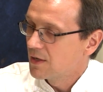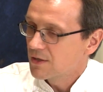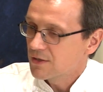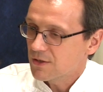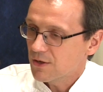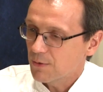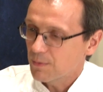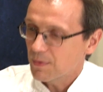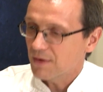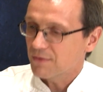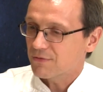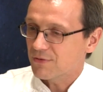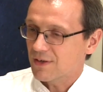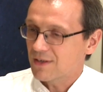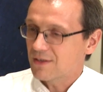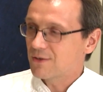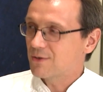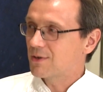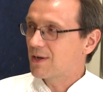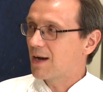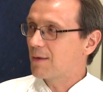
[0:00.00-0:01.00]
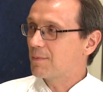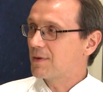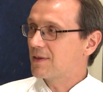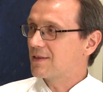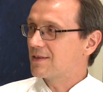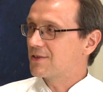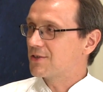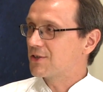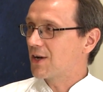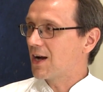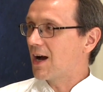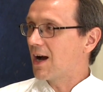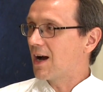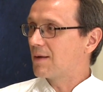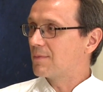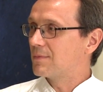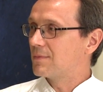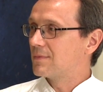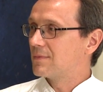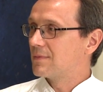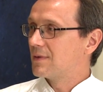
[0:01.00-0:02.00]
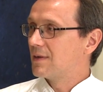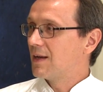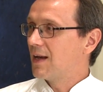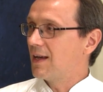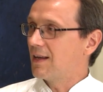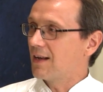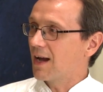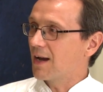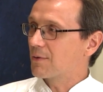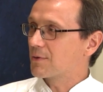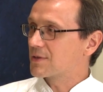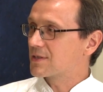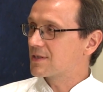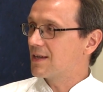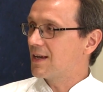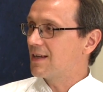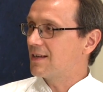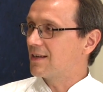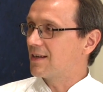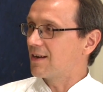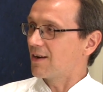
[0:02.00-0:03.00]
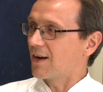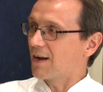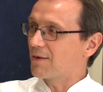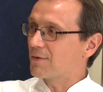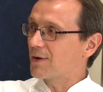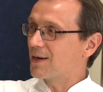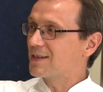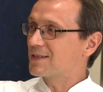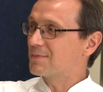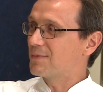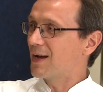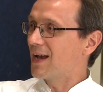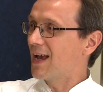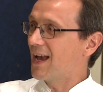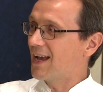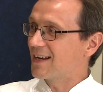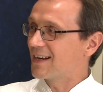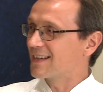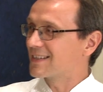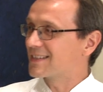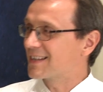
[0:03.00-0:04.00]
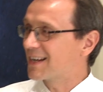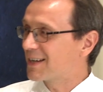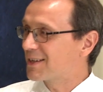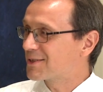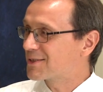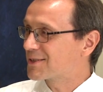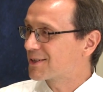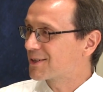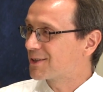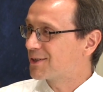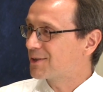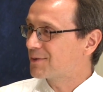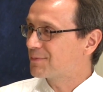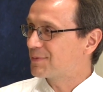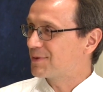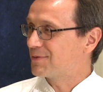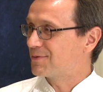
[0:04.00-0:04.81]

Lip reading: So my friend who got me the job and I were standing there, I raised my hand, I said, I used to cook